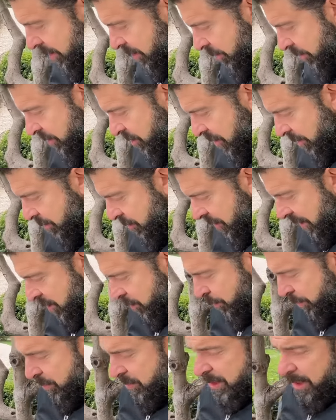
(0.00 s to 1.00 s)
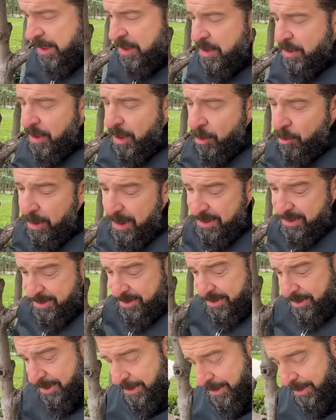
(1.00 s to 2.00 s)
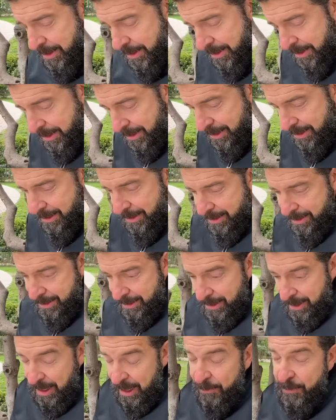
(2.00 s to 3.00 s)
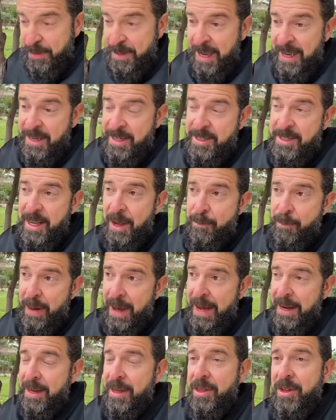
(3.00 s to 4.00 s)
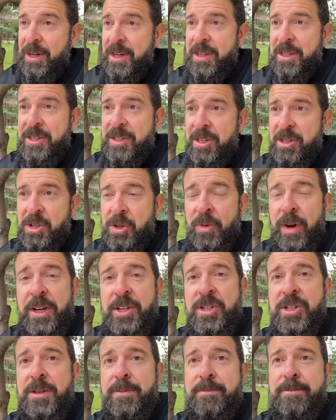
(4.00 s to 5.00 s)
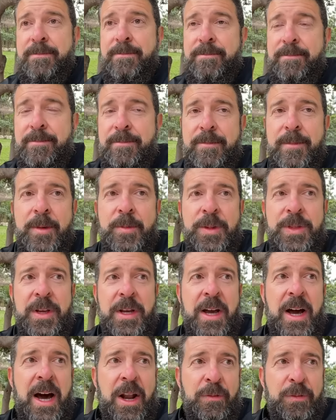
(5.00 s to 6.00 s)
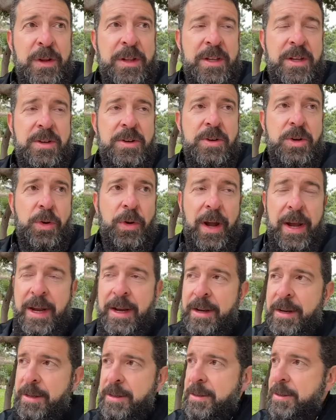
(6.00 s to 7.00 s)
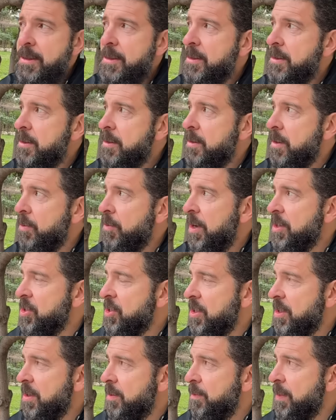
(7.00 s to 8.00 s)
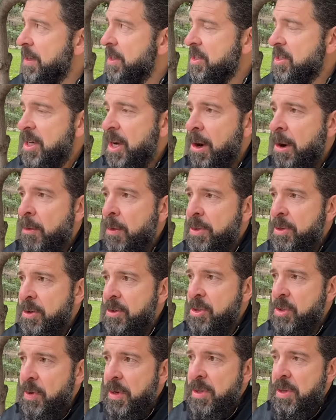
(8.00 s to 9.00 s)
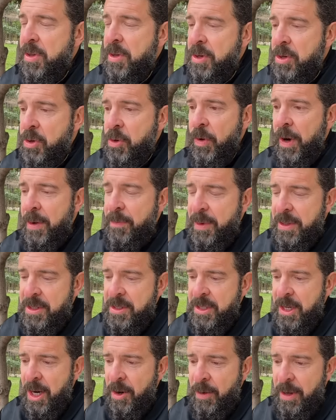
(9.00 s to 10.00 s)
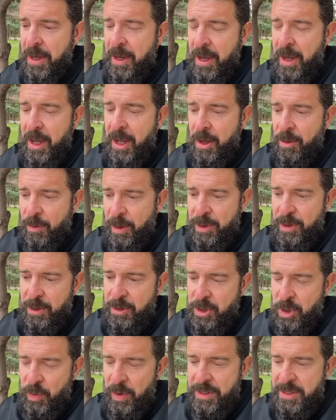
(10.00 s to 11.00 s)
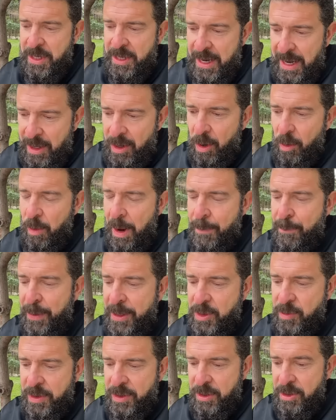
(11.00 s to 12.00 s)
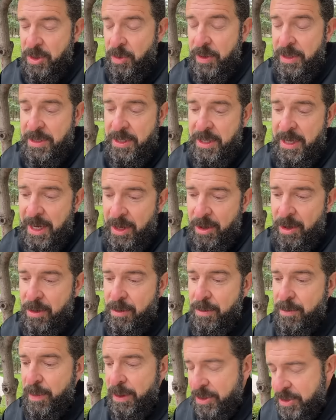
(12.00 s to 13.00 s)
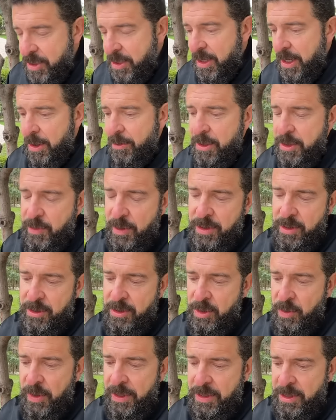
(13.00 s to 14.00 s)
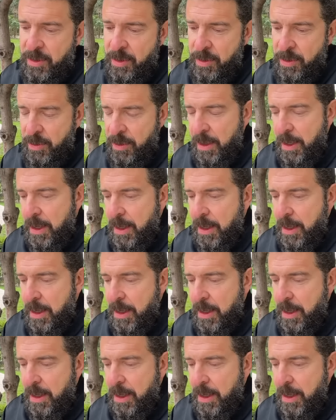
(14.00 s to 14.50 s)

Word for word: to regime change Putin. And you know what? If you take a step back and look at the situation with the conflict in Ukraine and the Russian military, what they're doing to the Ukraine military, what they're doing to NATO weapons, what they're doing to NATO mercenaries, what they're doing to